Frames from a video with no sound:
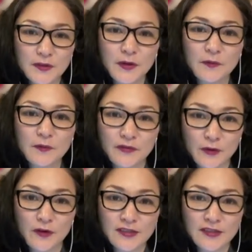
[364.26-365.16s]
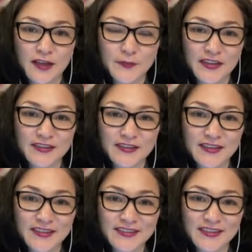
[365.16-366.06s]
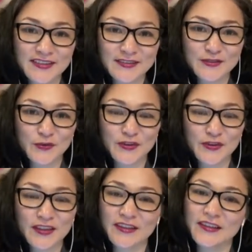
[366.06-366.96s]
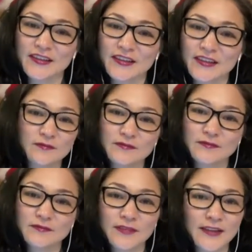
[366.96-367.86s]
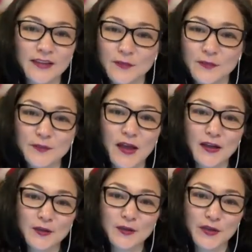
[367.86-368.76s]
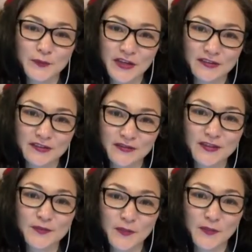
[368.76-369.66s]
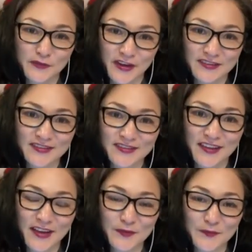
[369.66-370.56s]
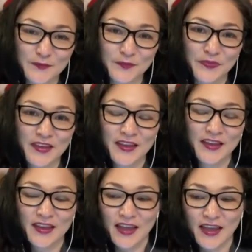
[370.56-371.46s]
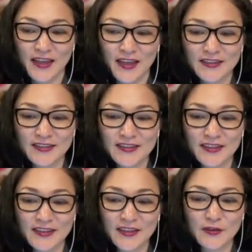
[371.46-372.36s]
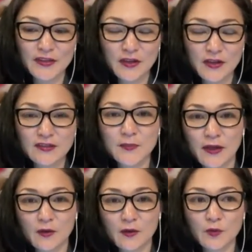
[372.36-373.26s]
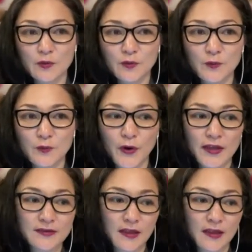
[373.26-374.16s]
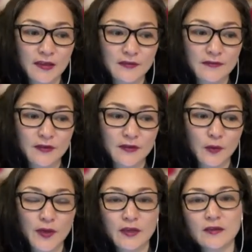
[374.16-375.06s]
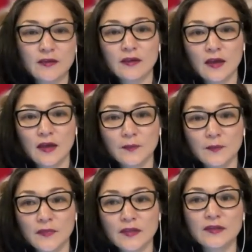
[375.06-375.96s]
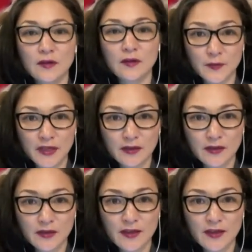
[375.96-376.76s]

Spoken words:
known him for a long time, and he says in his story, heads up, I'm not going to be objective. This is my friend. And, he talked about Brian's life going into the Army